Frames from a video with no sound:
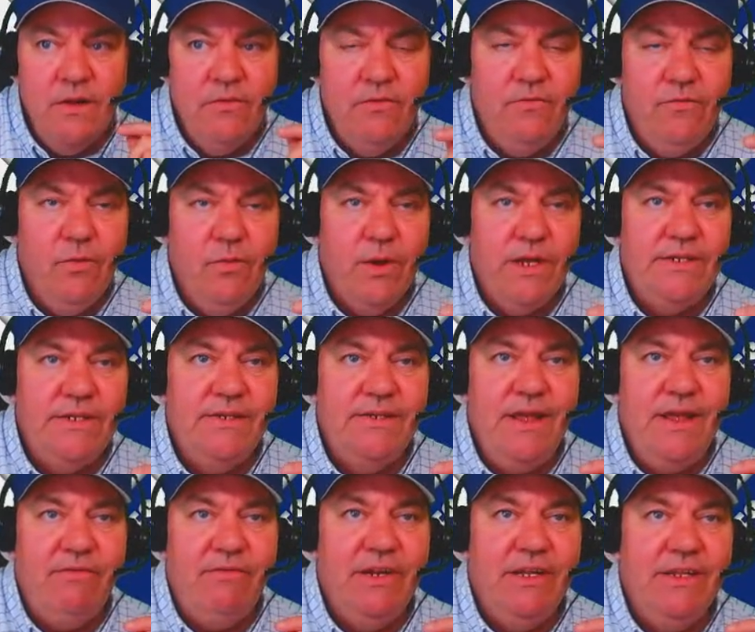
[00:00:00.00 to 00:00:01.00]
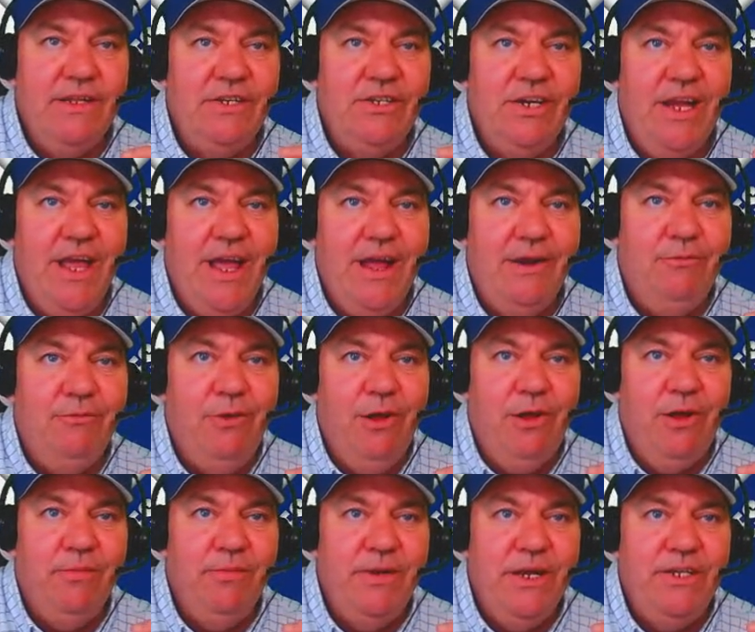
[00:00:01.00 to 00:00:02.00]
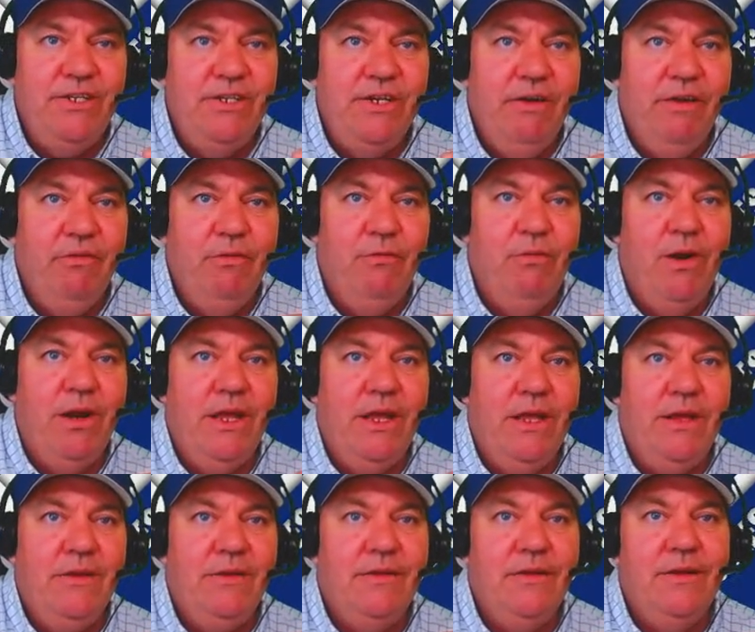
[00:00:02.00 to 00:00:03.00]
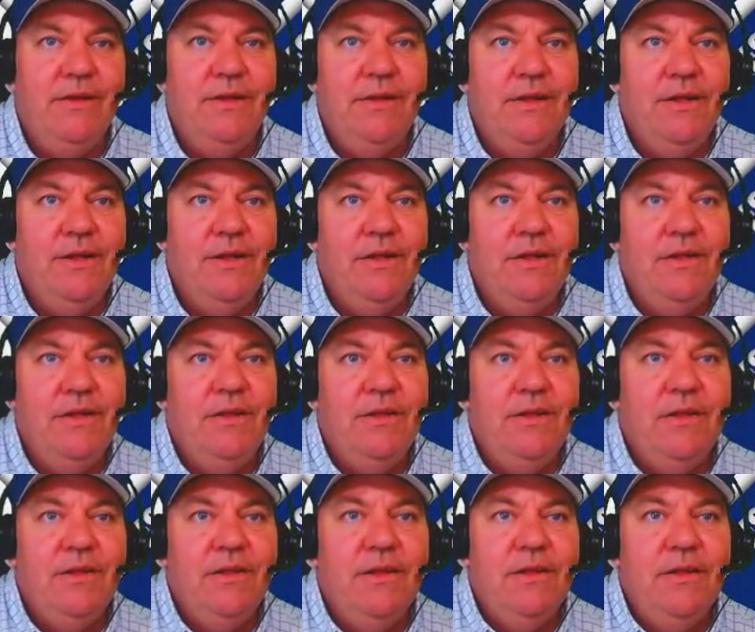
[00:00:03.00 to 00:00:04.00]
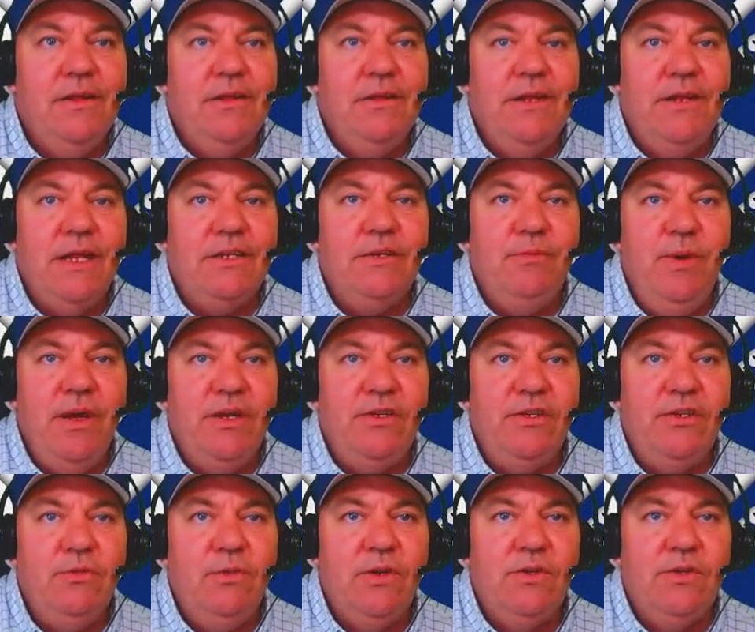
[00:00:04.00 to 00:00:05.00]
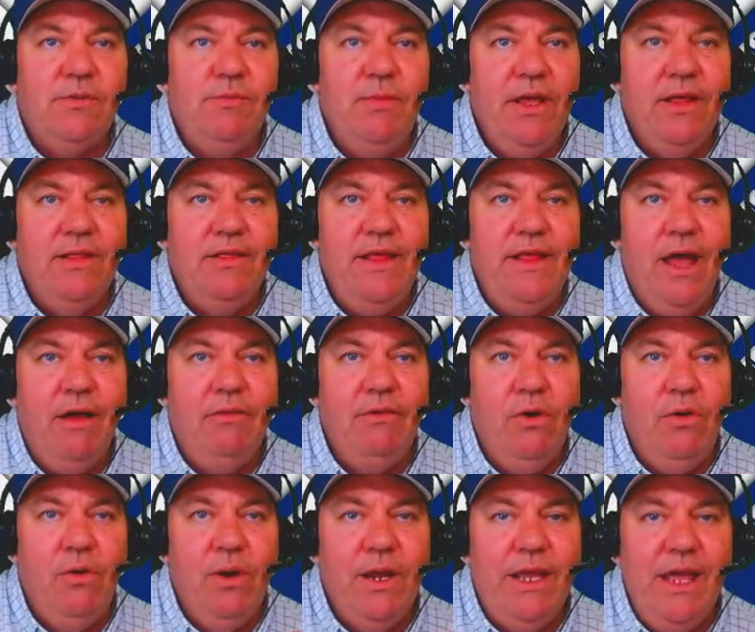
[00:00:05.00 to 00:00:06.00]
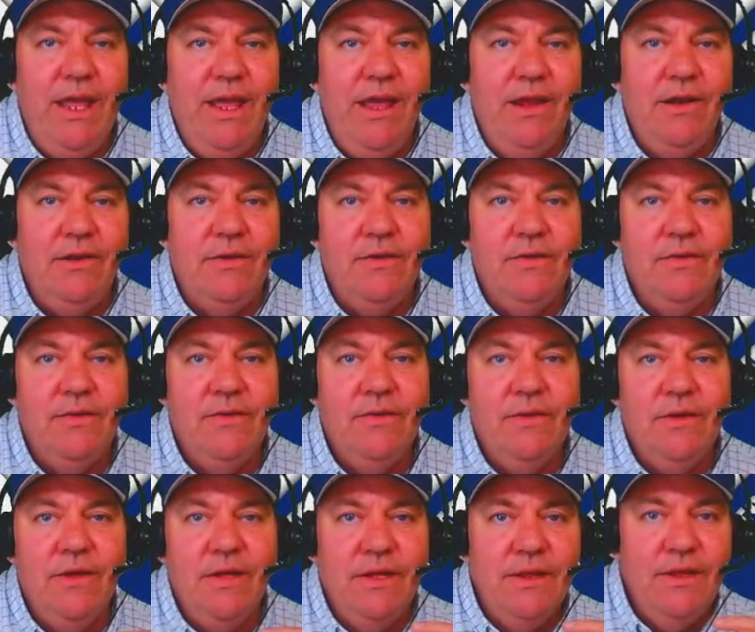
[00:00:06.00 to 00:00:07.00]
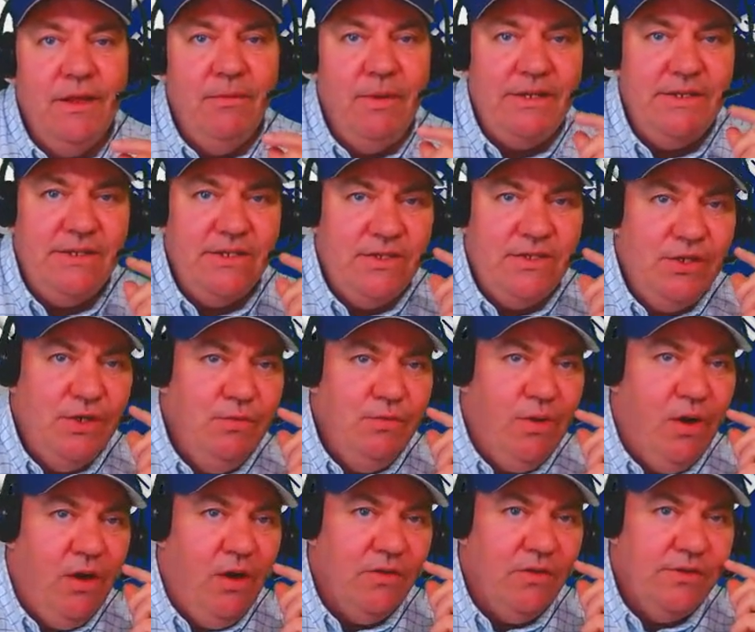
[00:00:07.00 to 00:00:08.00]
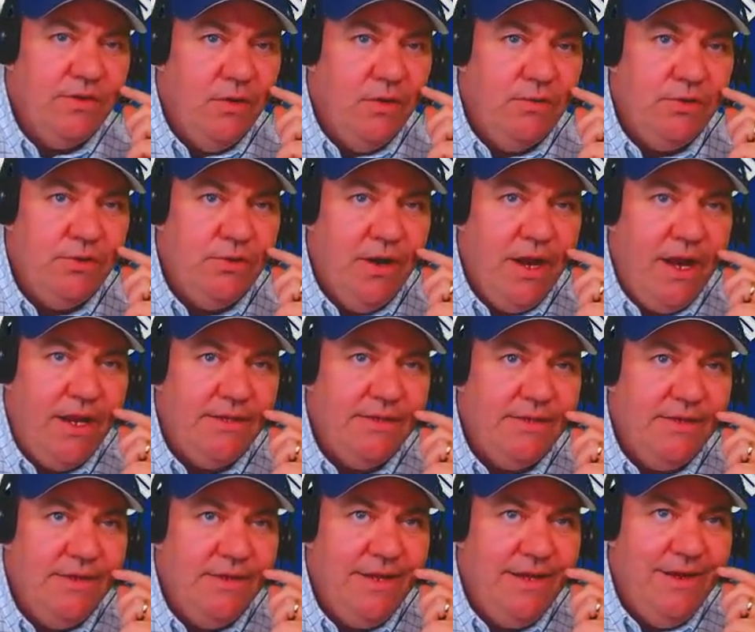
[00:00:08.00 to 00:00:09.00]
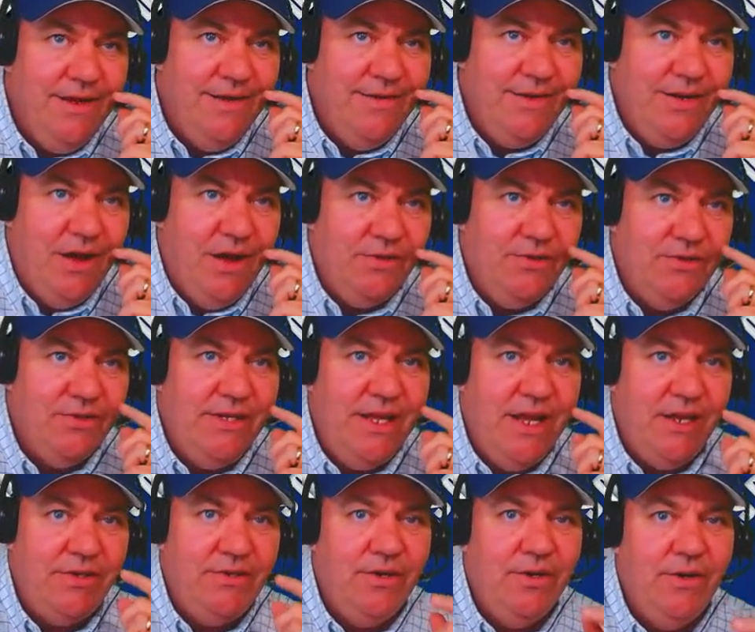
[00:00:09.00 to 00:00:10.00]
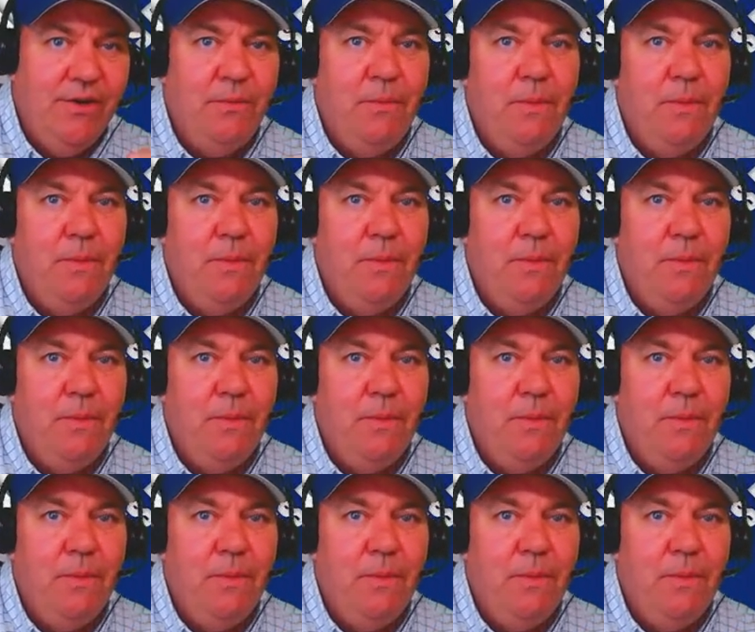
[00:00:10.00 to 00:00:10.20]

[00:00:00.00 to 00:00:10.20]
$47 in the chat. Welcome to each and every one of you. Next pitch to Will Smith. Down low again. That makes it 2 balls, no strikes to the young Dodgers catcher.